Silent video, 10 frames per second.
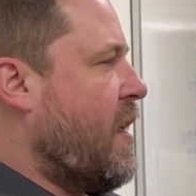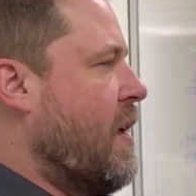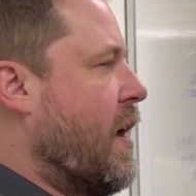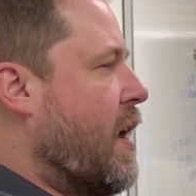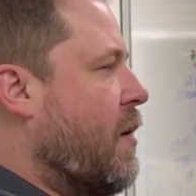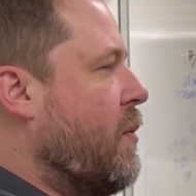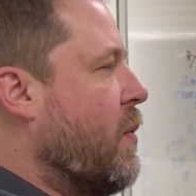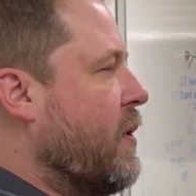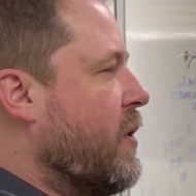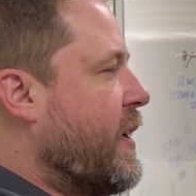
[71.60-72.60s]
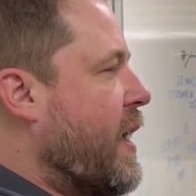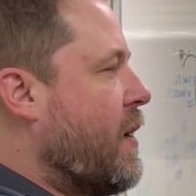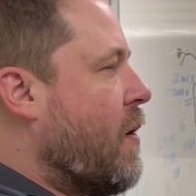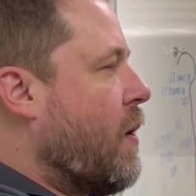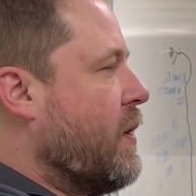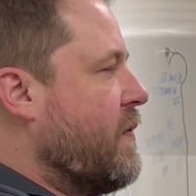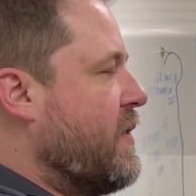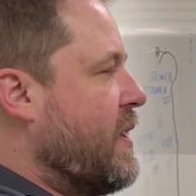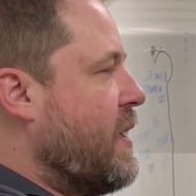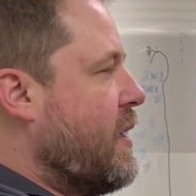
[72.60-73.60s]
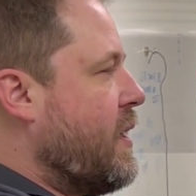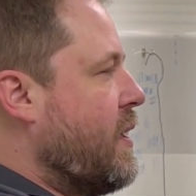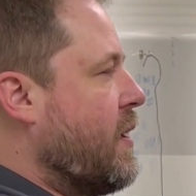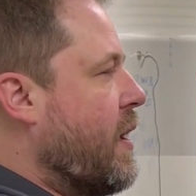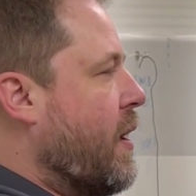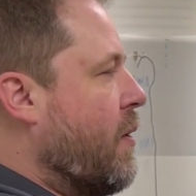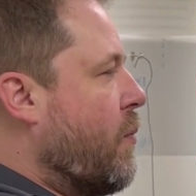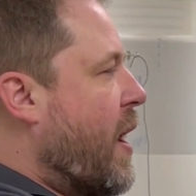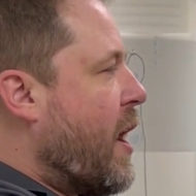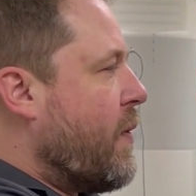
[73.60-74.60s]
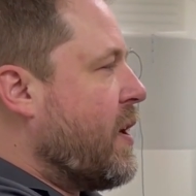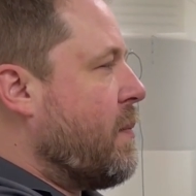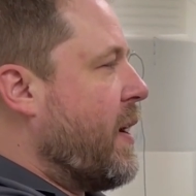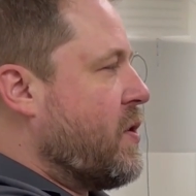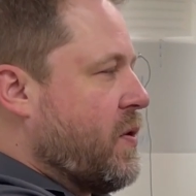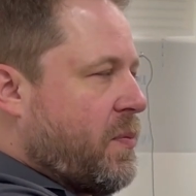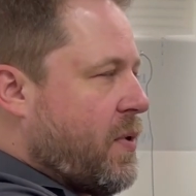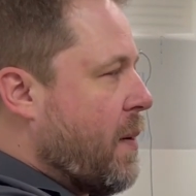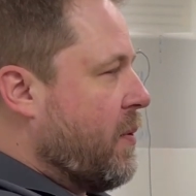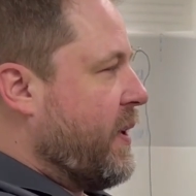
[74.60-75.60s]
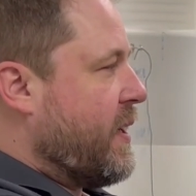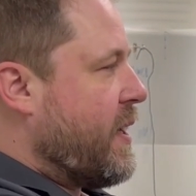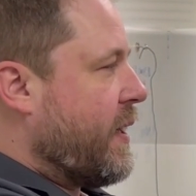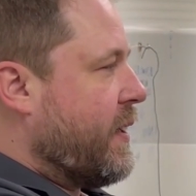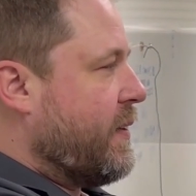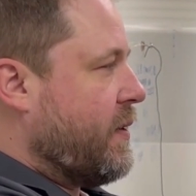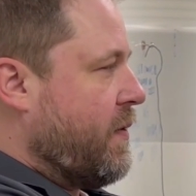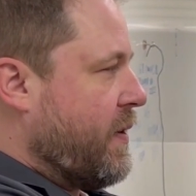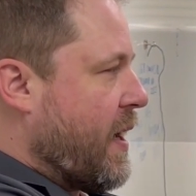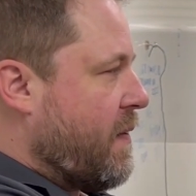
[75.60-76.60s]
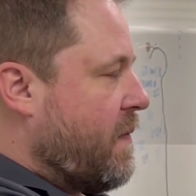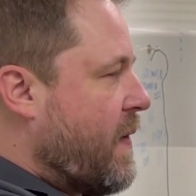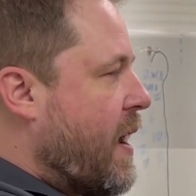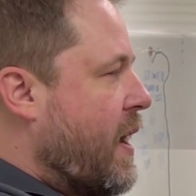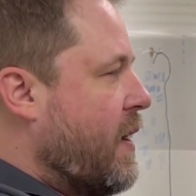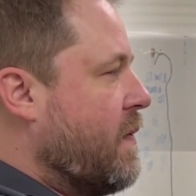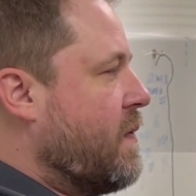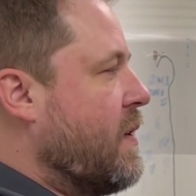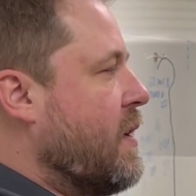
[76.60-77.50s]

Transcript: We want to look at all of the wiring and make sure it's properly connected. So you've got 5